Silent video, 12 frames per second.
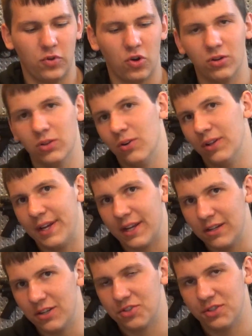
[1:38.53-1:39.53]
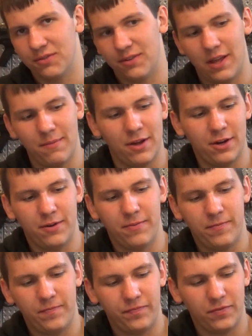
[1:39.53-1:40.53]
Or low light conditions for that matter.
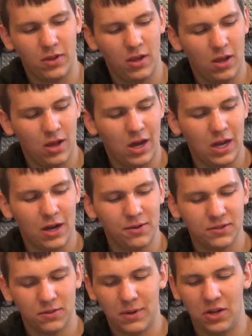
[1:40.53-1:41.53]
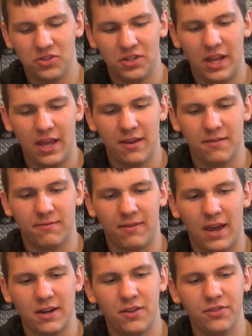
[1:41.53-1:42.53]
I also mounted a
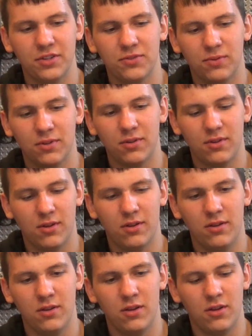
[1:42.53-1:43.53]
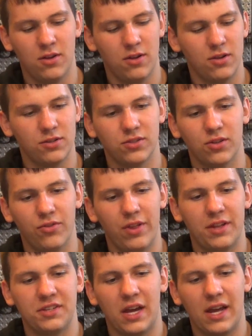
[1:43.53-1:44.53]
fan on this one so
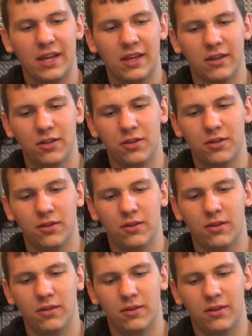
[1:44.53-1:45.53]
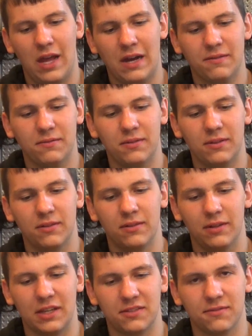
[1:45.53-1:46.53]
that I could have
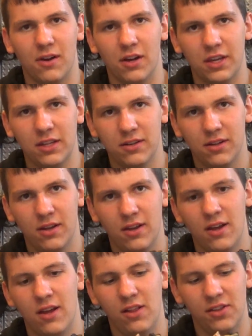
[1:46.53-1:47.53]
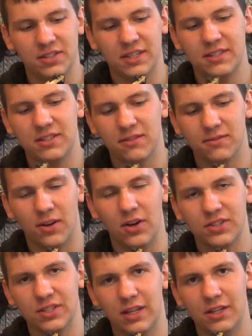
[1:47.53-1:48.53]
less fogging. This thing still
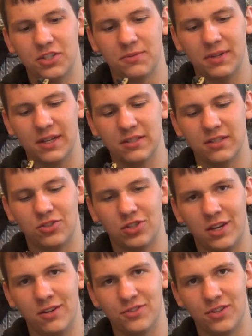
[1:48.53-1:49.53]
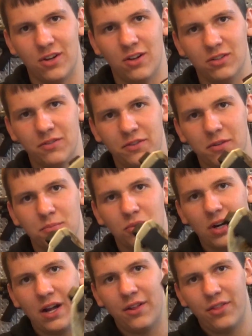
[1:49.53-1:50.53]
fogs a lot just because it channels all of your
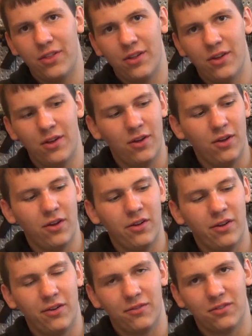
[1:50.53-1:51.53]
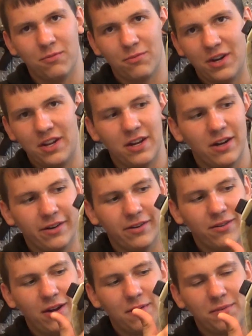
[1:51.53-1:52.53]
breath from right here
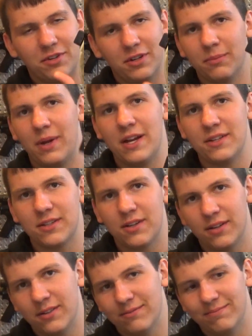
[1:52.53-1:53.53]
right up into your mask.